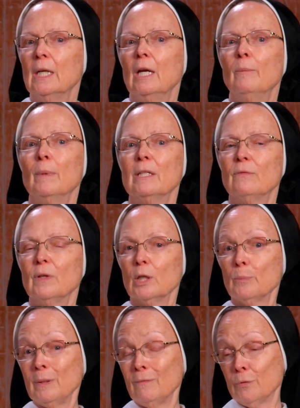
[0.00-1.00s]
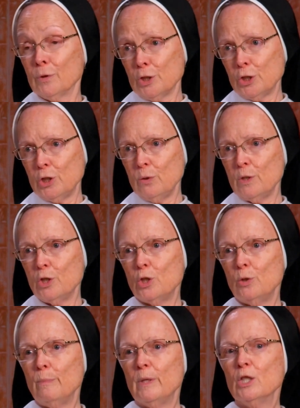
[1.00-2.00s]
Am I developing virtue, as
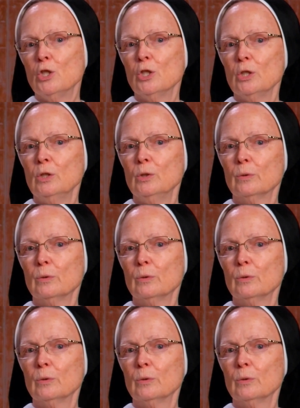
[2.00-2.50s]
you mentioned,